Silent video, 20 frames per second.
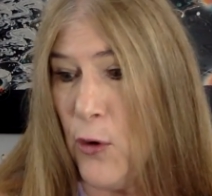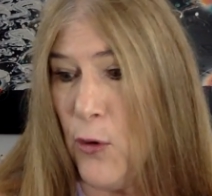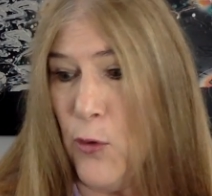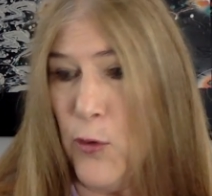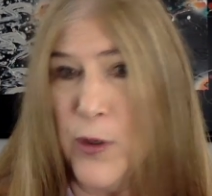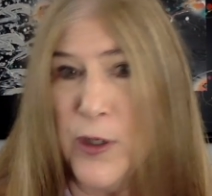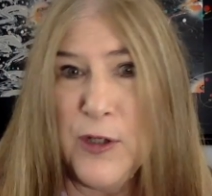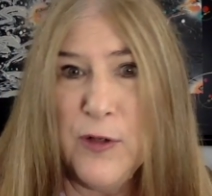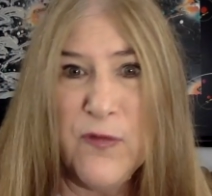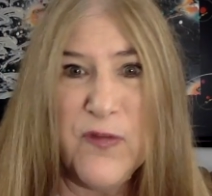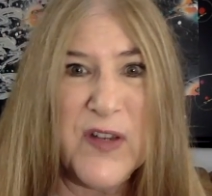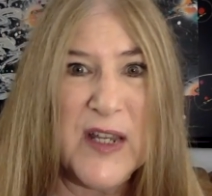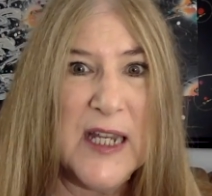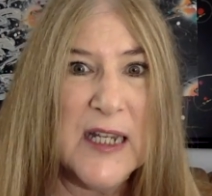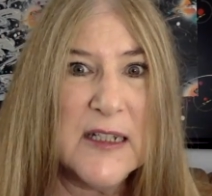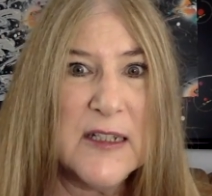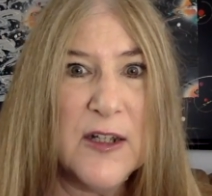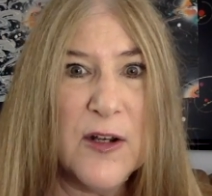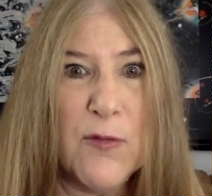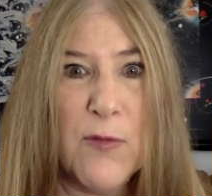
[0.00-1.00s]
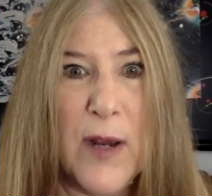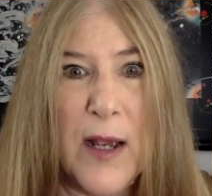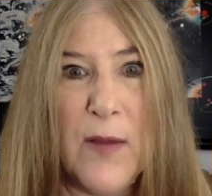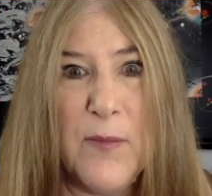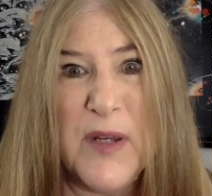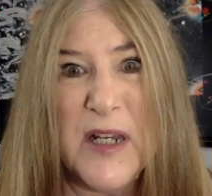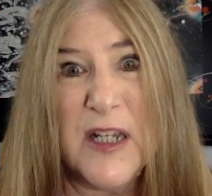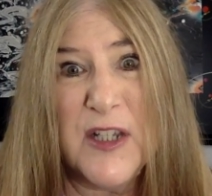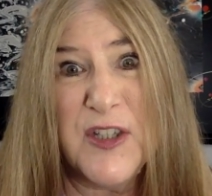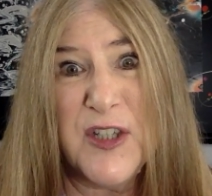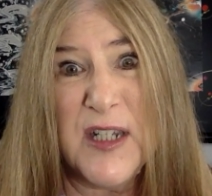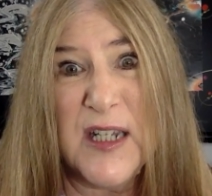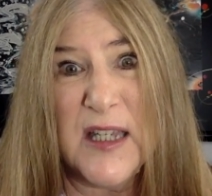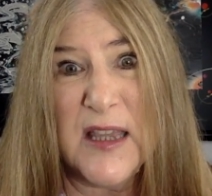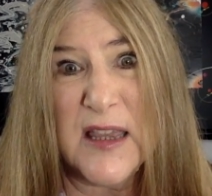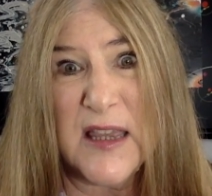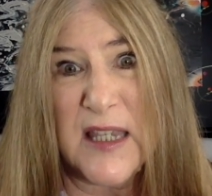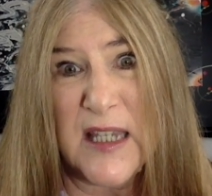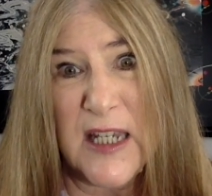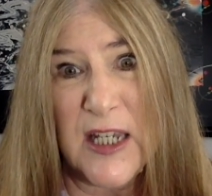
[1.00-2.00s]
or you've kicked it around because you
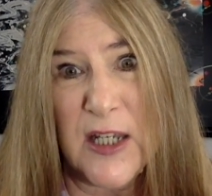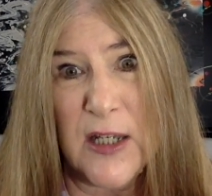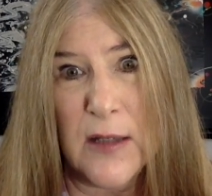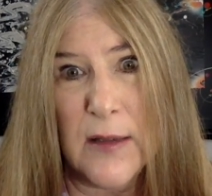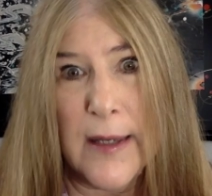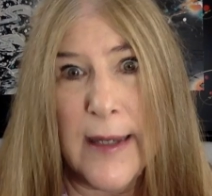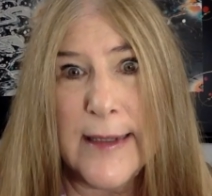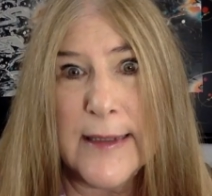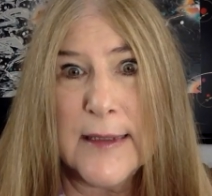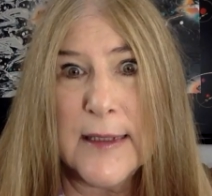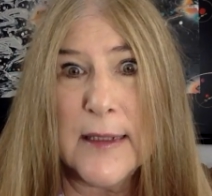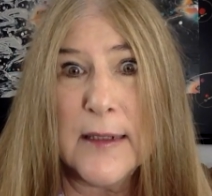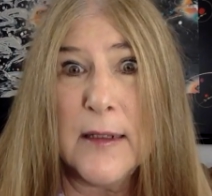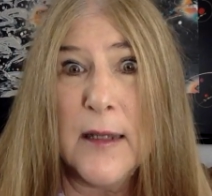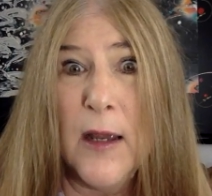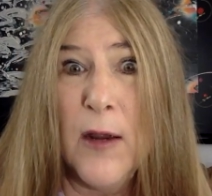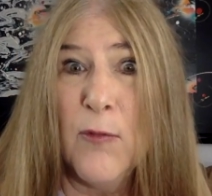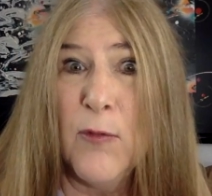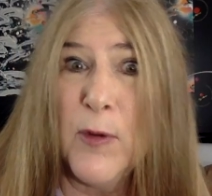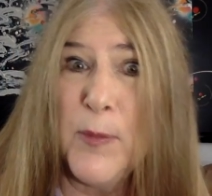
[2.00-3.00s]
didn't think you liked it?